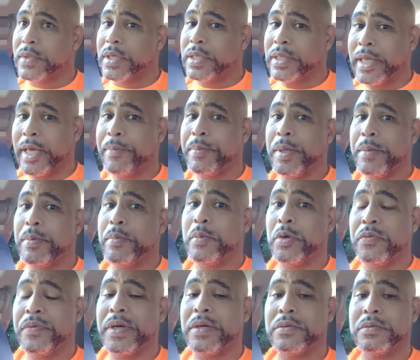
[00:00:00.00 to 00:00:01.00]
let people
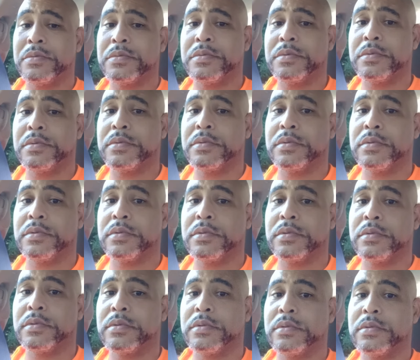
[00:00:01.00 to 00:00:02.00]
move on.
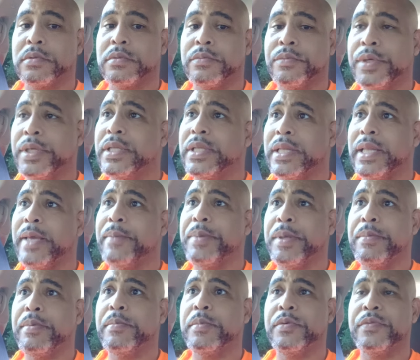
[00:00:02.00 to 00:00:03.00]
Really, let
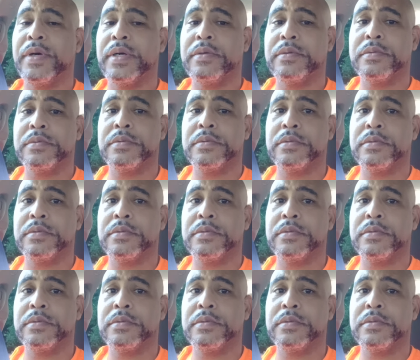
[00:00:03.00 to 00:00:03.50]
people move on.